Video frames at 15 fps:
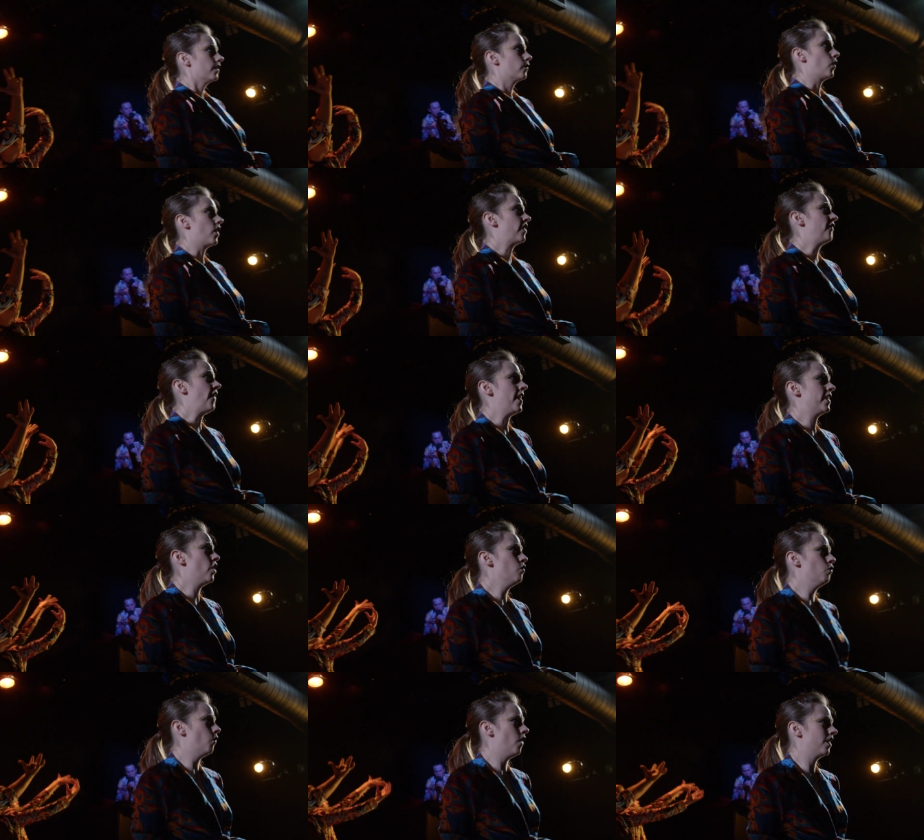Then what if I
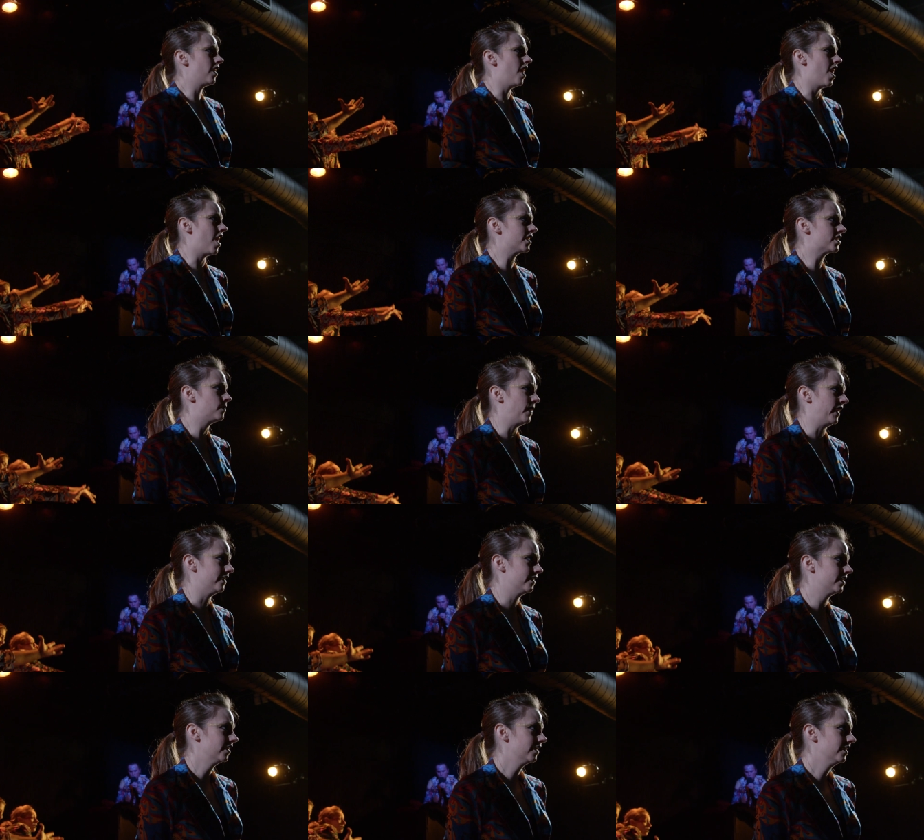don't want a husband?
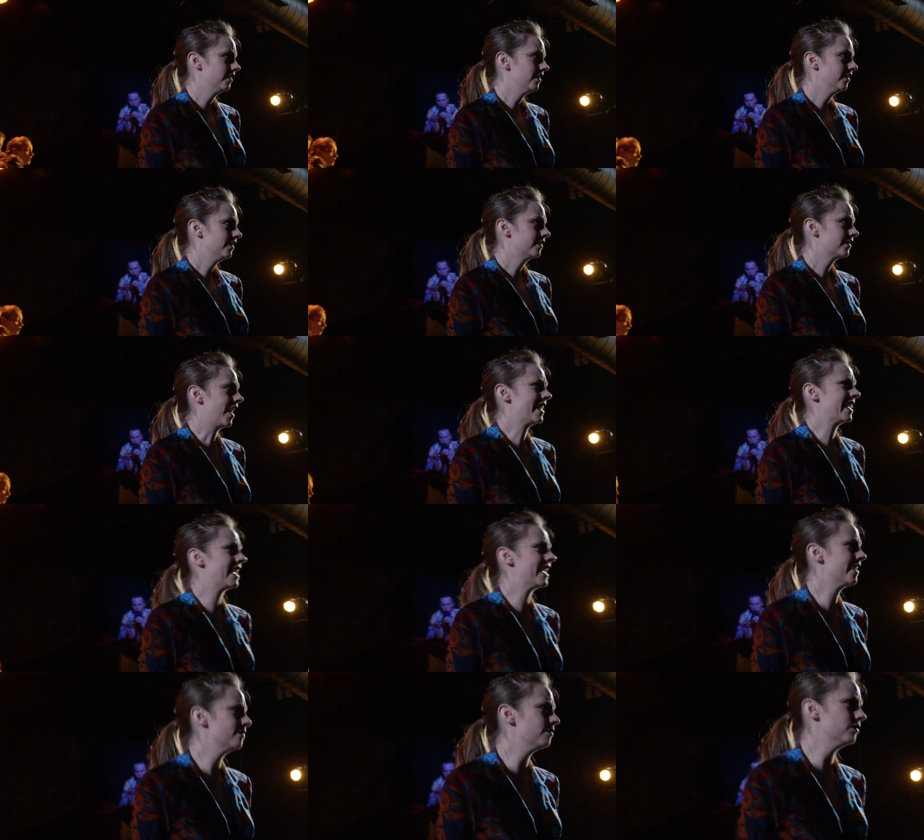Not
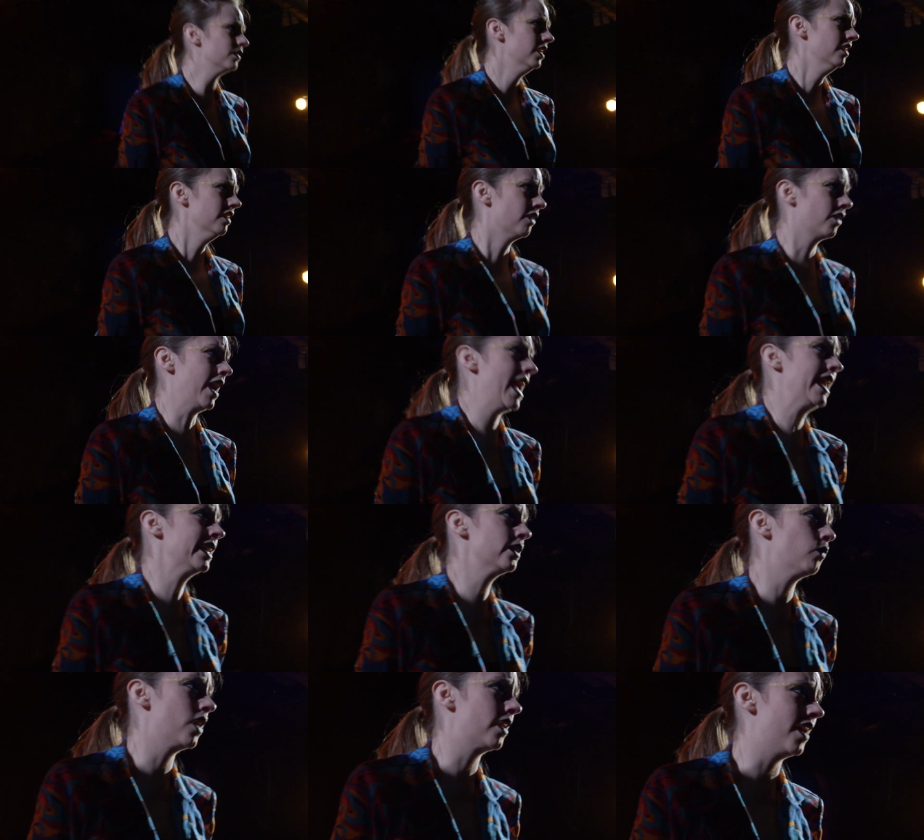him or
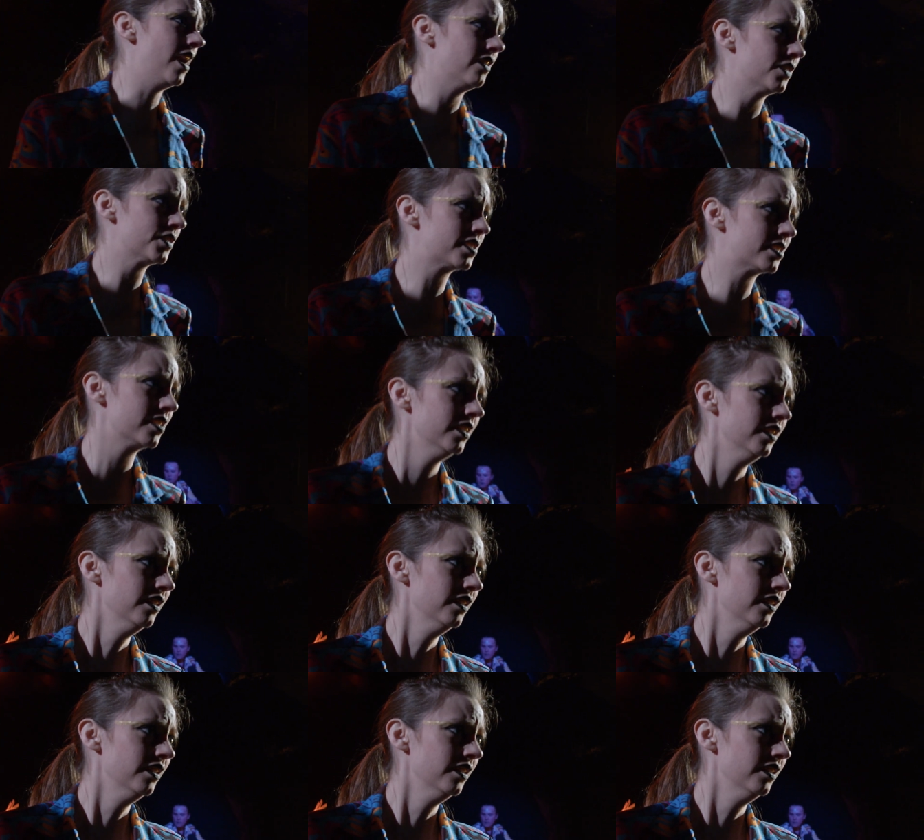anyone else!